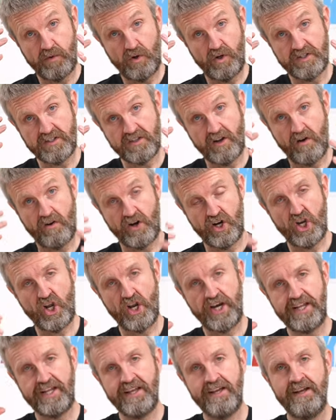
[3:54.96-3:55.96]
polystyrene
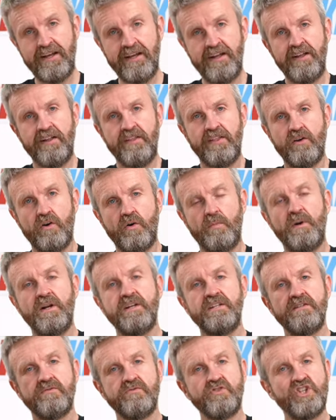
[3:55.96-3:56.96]
lining, there are
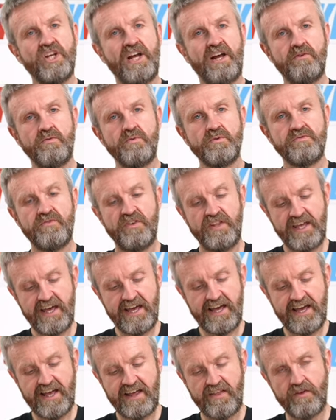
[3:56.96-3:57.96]
plenty of channels for the
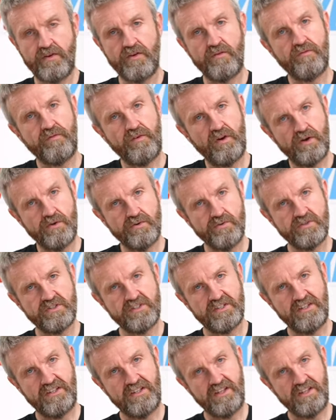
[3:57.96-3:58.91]
air that flows